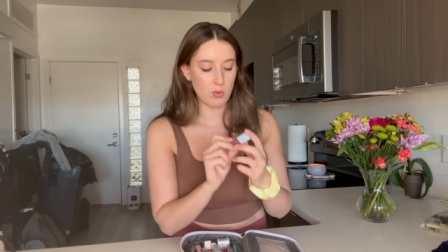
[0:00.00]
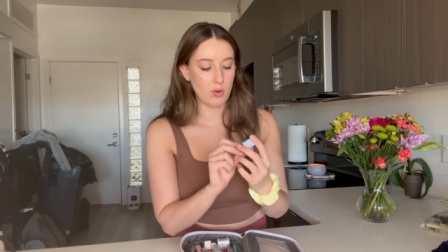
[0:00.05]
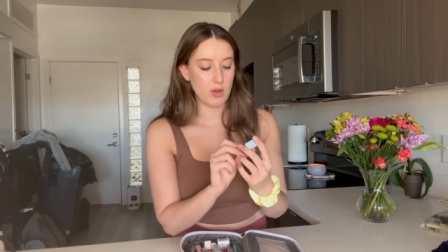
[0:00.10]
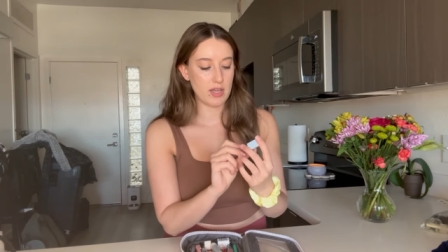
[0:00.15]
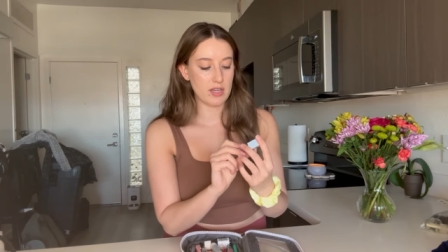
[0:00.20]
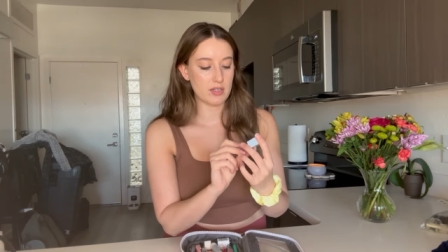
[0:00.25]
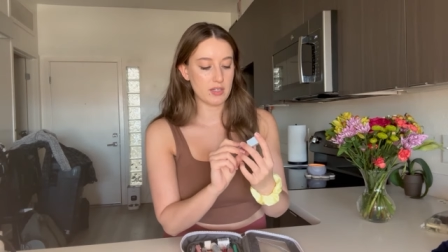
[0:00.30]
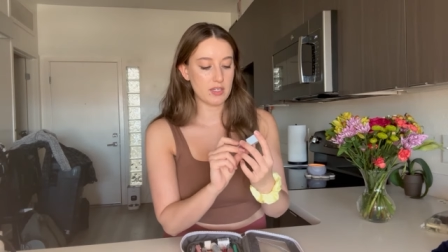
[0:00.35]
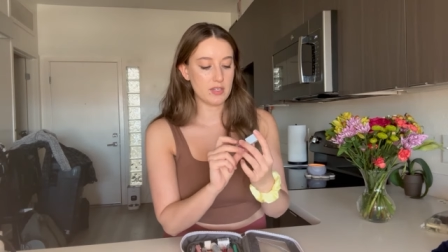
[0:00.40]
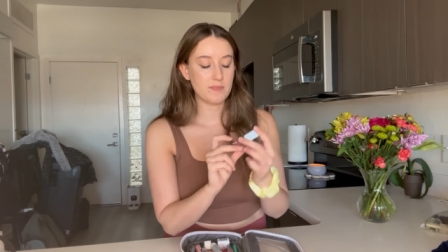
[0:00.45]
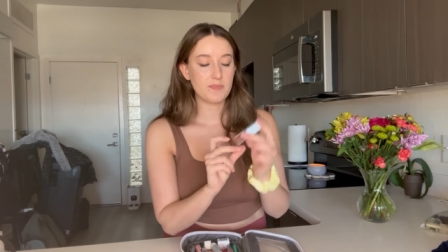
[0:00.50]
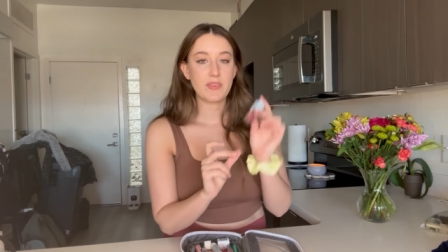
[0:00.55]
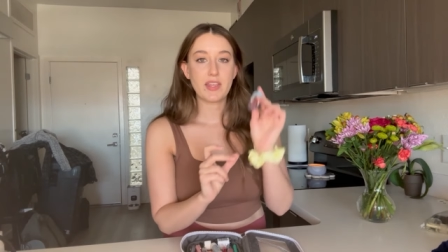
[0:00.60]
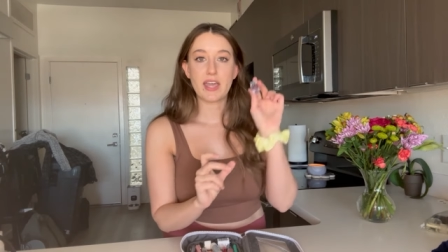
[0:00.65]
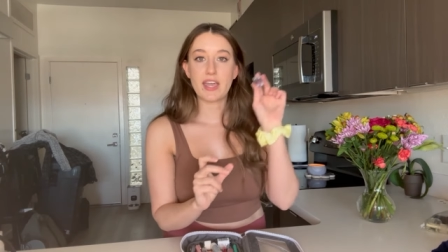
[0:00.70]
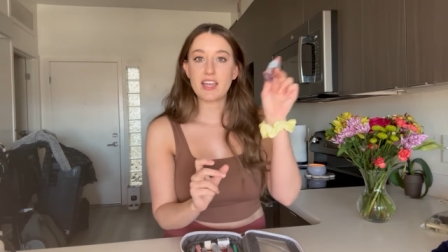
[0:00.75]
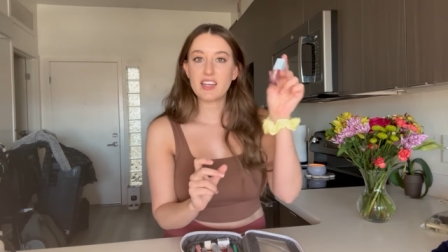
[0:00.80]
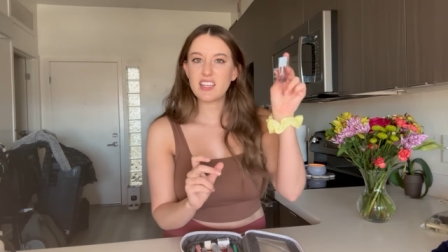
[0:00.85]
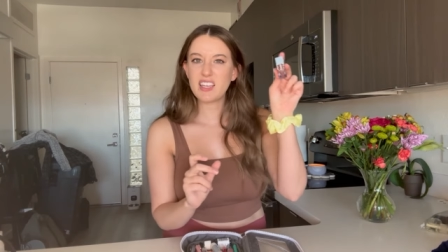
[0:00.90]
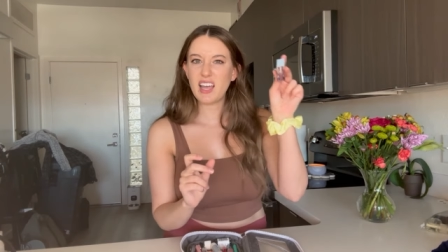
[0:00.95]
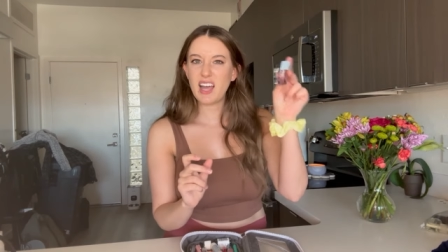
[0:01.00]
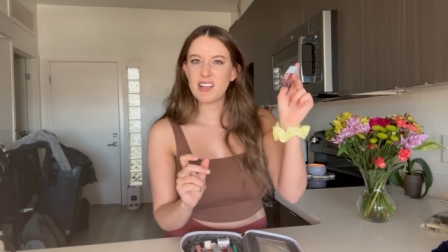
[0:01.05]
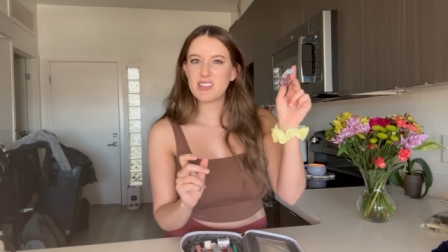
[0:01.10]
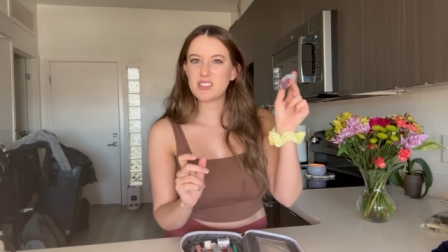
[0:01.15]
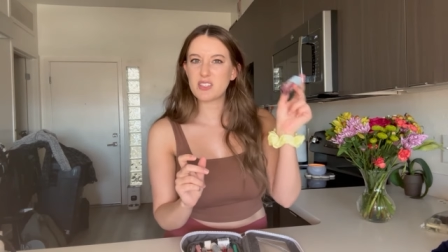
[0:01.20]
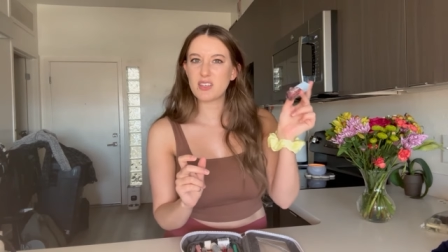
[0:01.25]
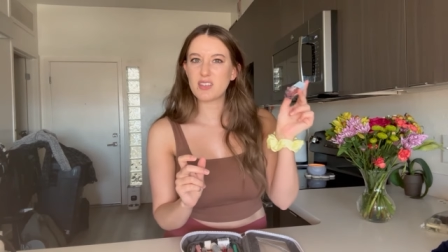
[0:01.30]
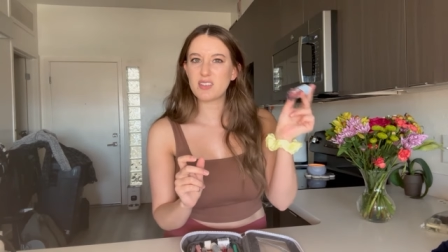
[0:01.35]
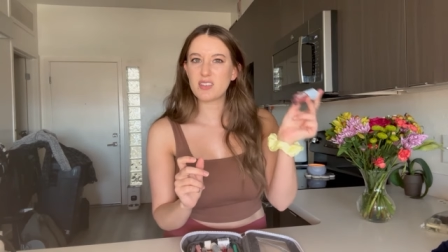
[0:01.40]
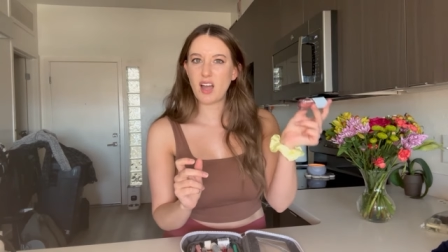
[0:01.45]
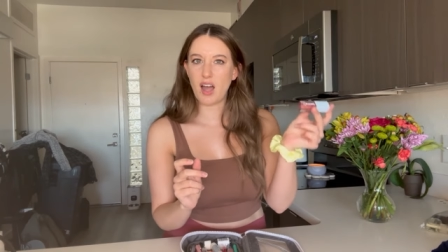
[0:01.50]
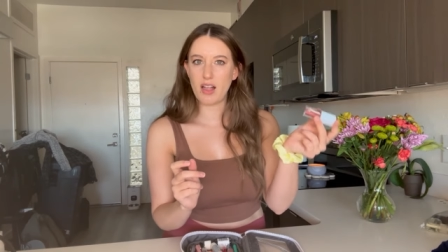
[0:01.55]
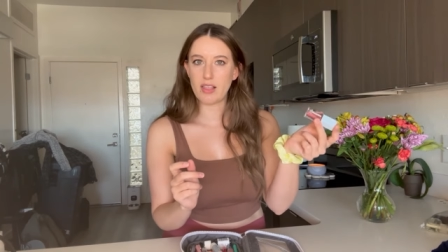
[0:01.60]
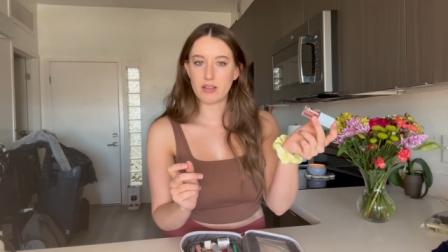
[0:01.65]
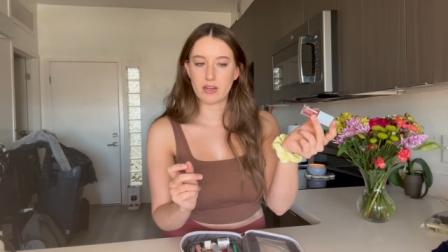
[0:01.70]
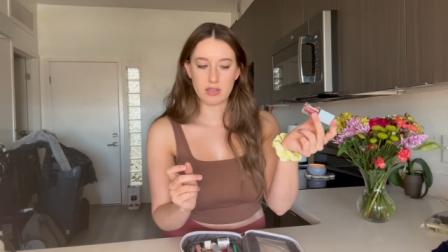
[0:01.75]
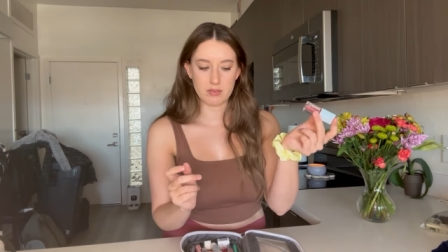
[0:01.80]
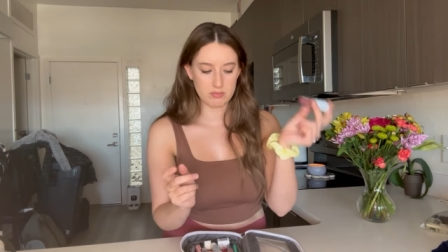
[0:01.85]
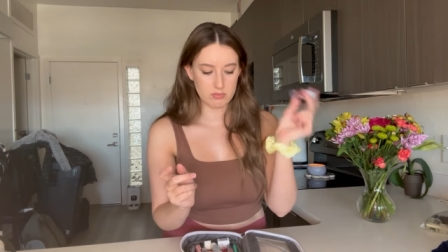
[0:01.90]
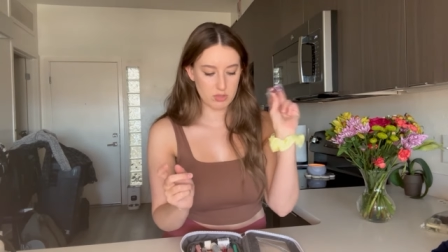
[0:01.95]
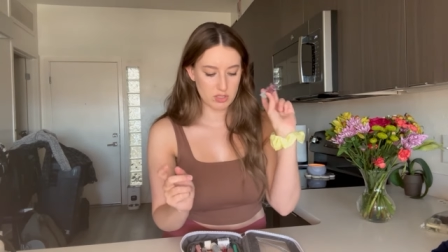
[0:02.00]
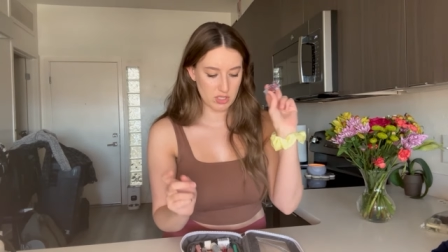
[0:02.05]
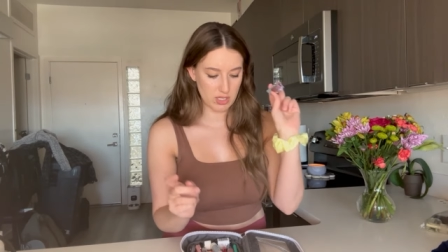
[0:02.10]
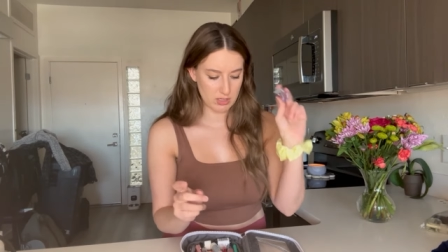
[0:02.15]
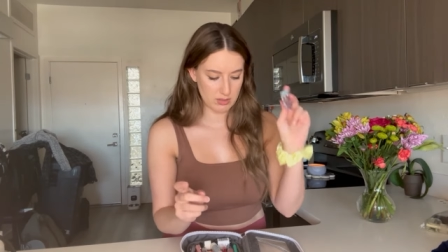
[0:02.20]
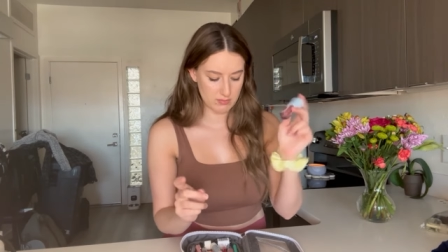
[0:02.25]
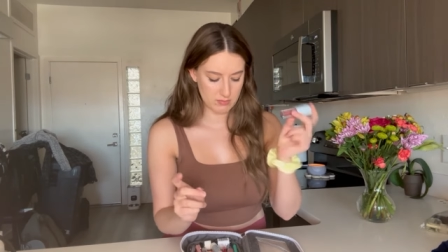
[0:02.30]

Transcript: oil, and it has good color, which